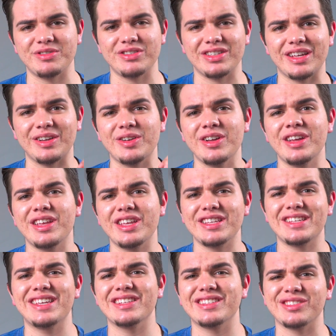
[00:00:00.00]
is that
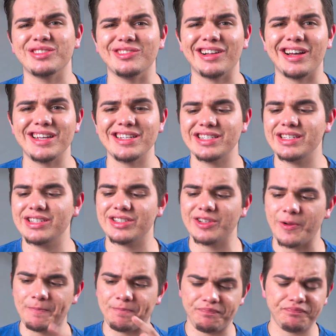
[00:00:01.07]
it gets a little icy.
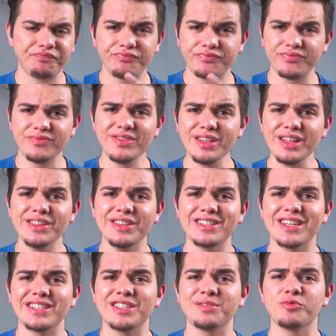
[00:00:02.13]
So this
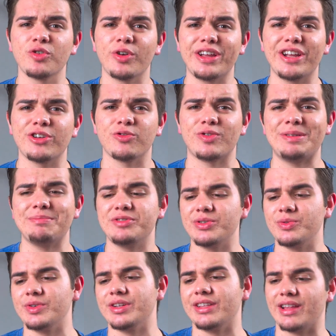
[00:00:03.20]
had some great cream
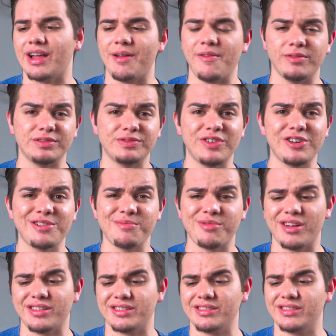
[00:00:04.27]
to it, and I was very
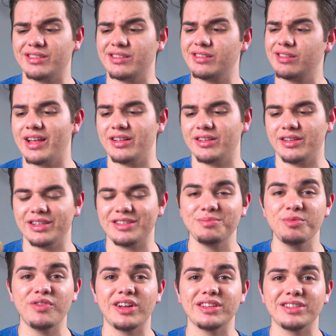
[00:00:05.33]
impressed. Let's
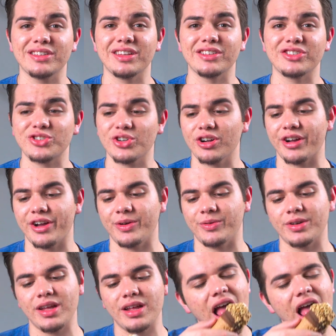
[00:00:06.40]
move on to the sugar cone.